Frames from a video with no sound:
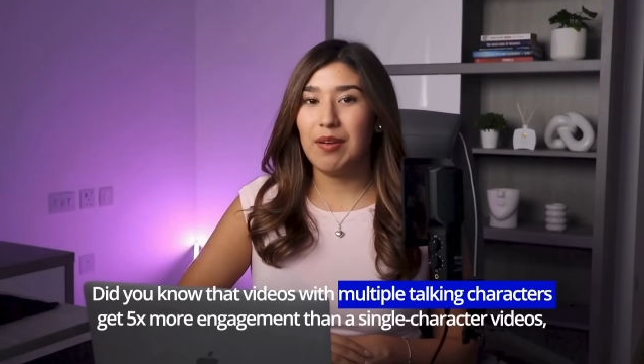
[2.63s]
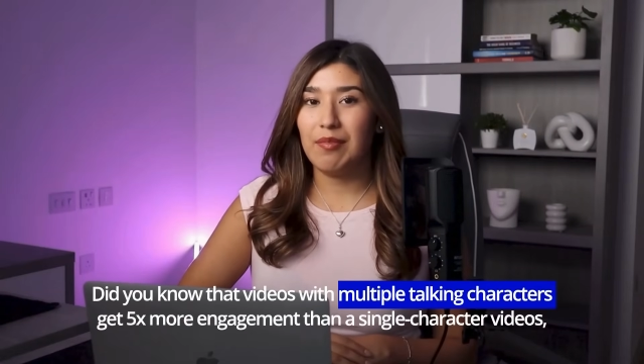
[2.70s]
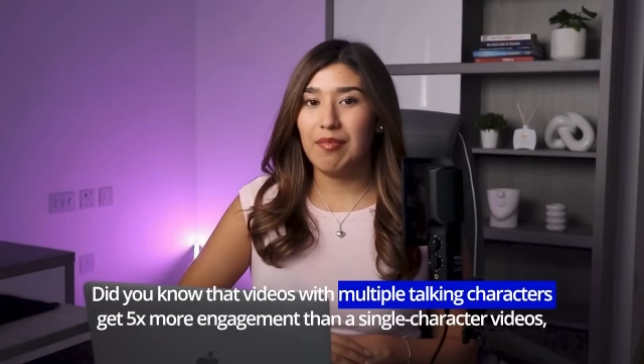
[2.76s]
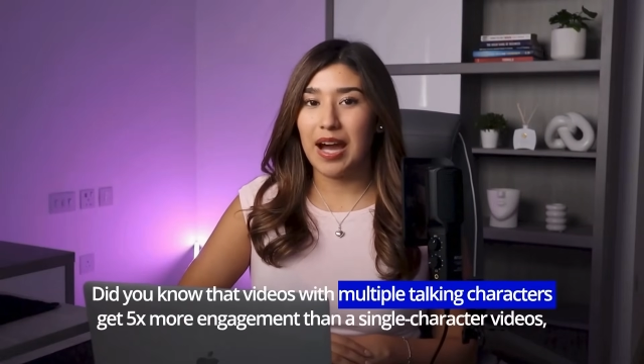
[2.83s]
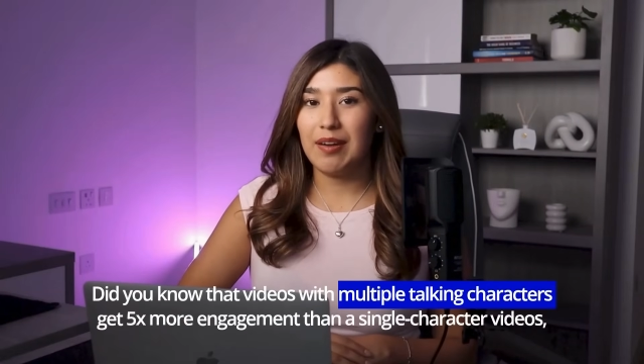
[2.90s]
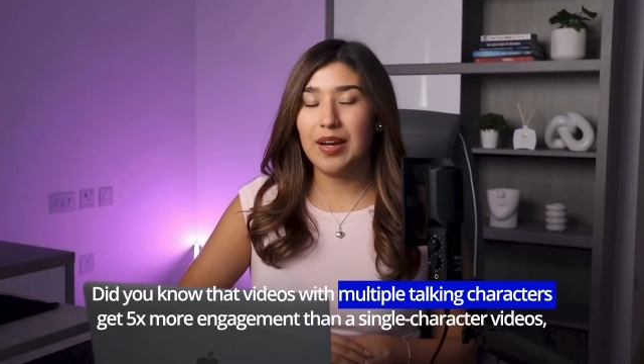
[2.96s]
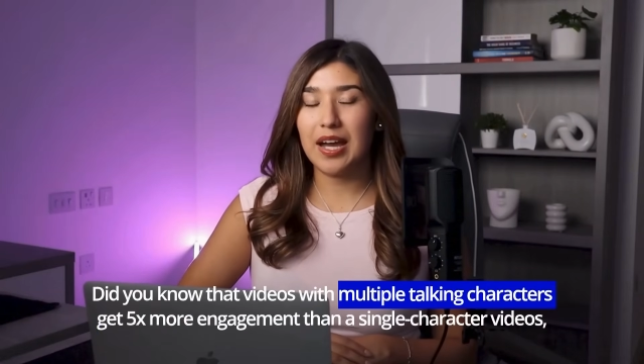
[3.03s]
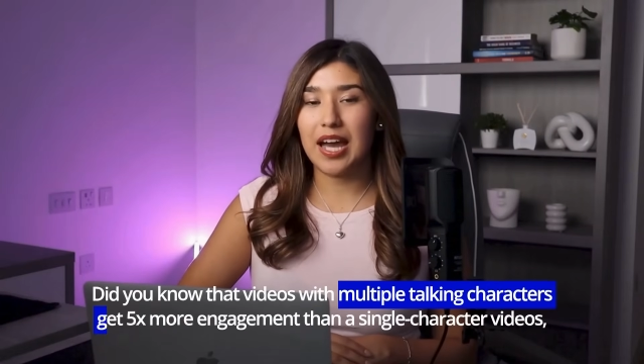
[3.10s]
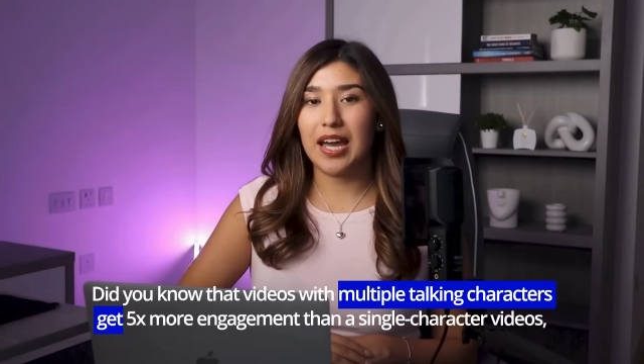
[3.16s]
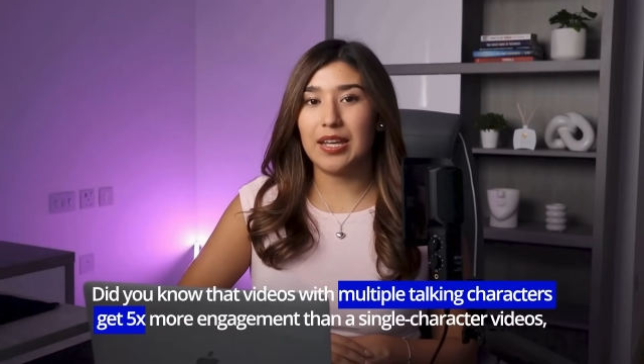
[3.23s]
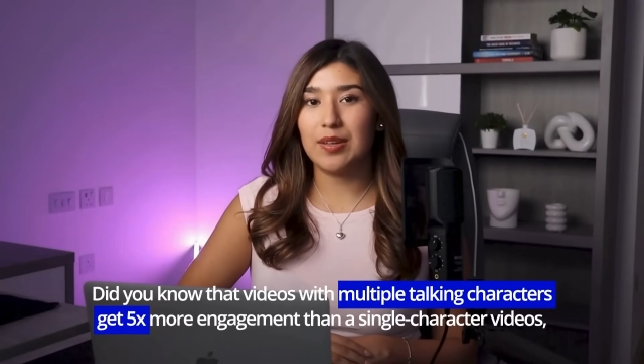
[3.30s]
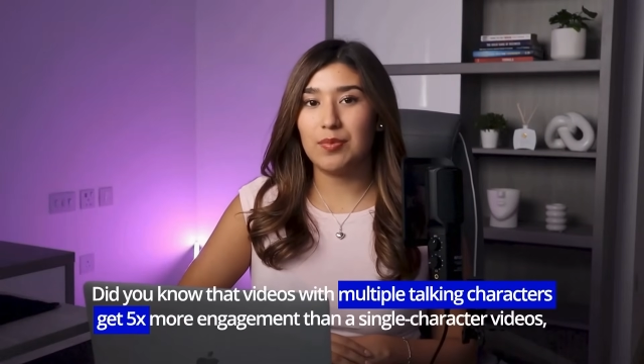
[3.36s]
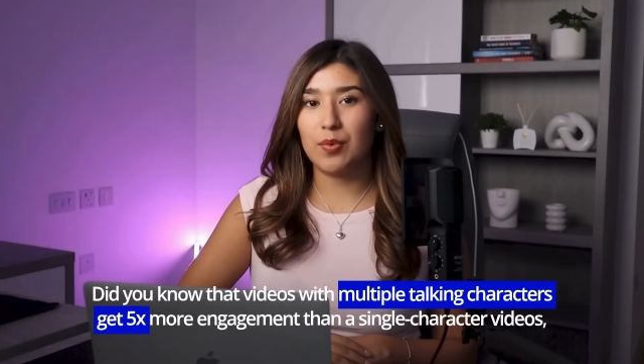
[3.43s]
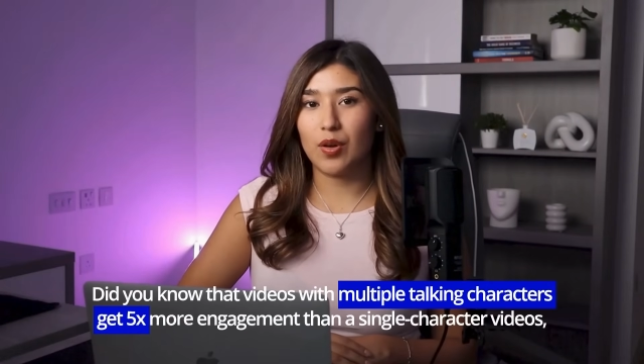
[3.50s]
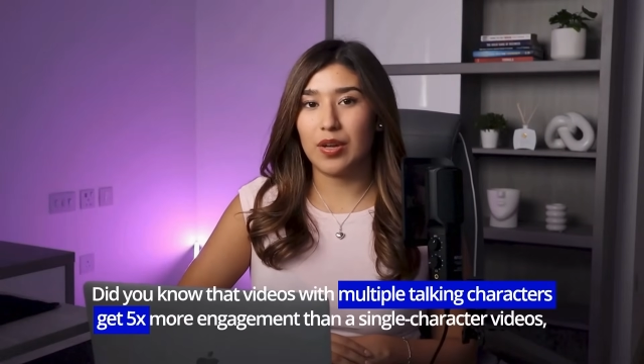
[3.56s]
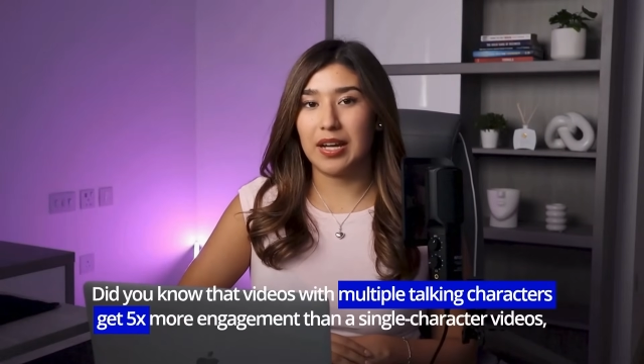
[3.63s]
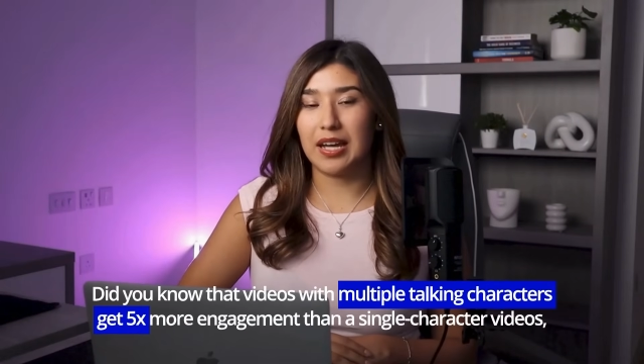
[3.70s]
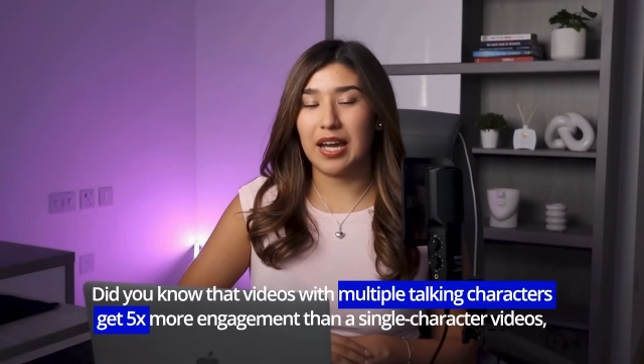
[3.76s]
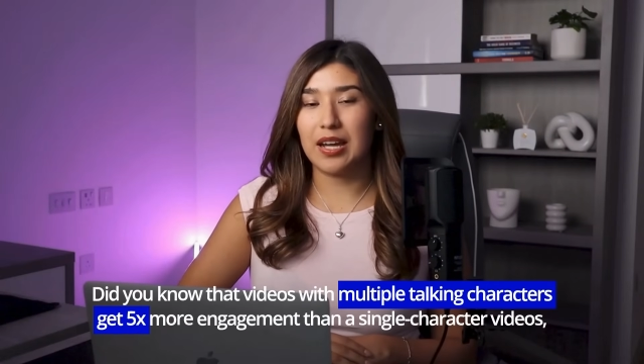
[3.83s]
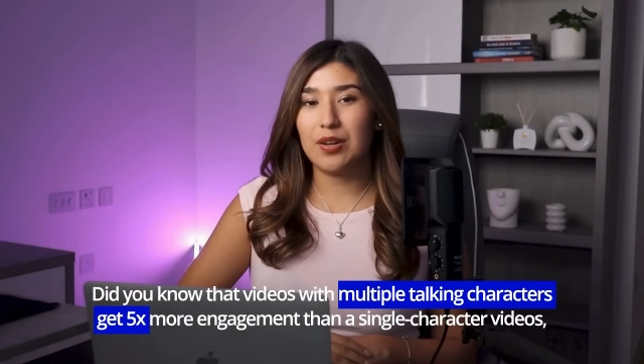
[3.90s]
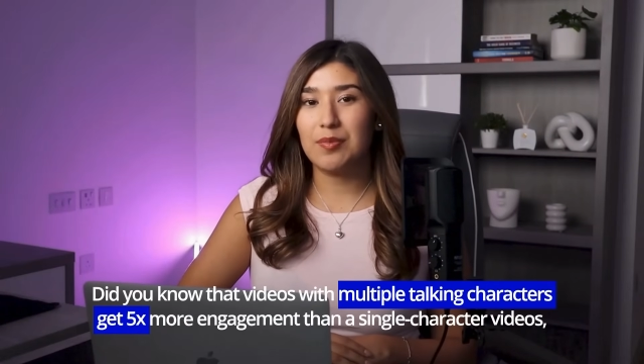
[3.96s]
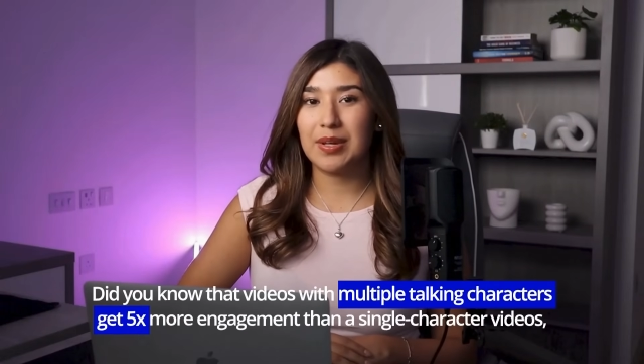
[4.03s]
5x more
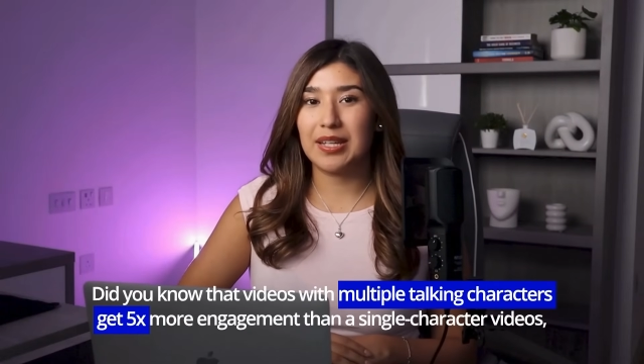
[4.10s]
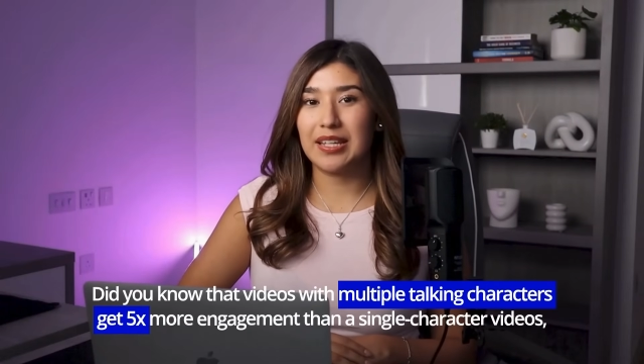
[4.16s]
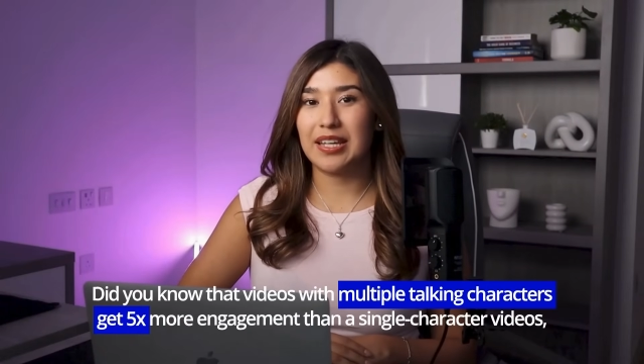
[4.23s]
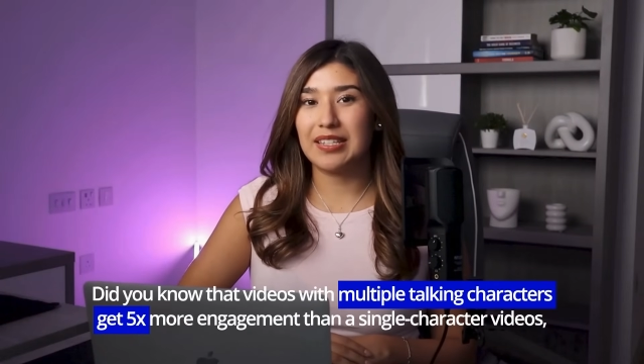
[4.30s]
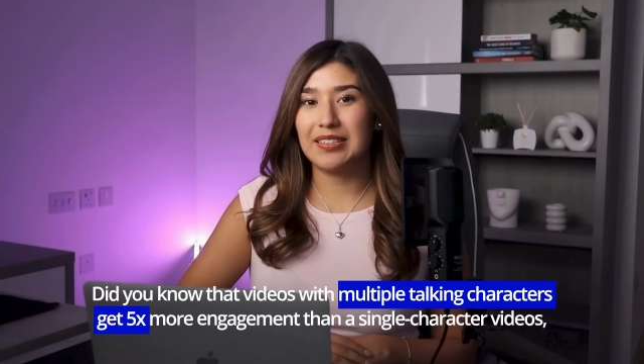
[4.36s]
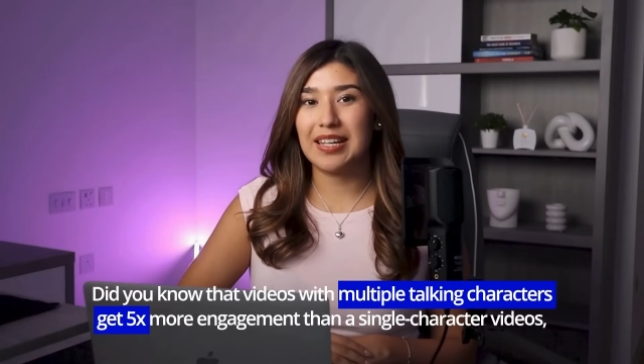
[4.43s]
engagement